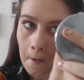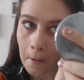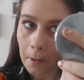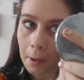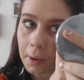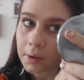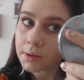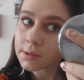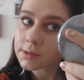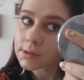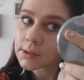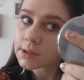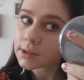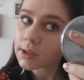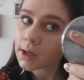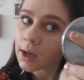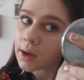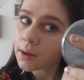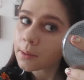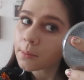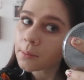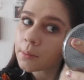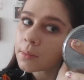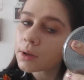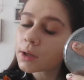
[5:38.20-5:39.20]
because it
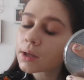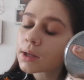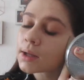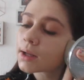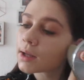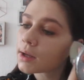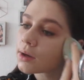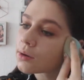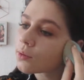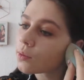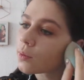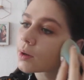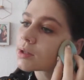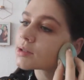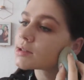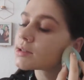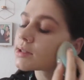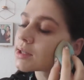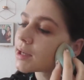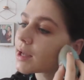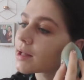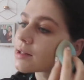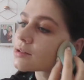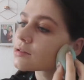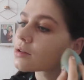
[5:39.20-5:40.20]
once
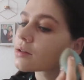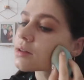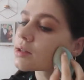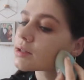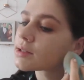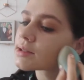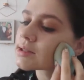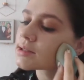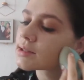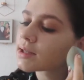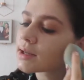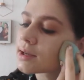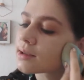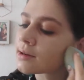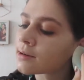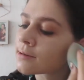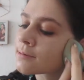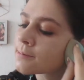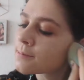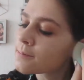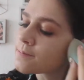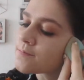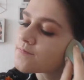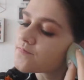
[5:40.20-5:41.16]
it gets on the skin